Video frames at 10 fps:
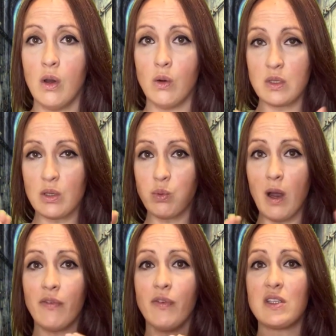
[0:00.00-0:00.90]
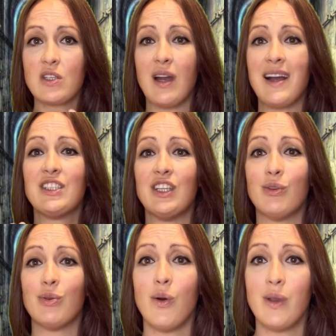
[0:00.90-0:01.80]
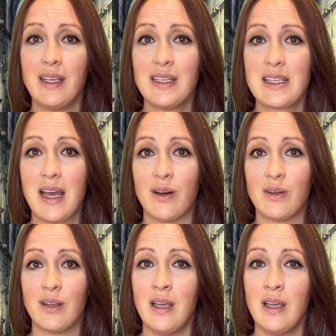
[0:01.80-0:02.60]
was a rough, scratchy, croaking sound.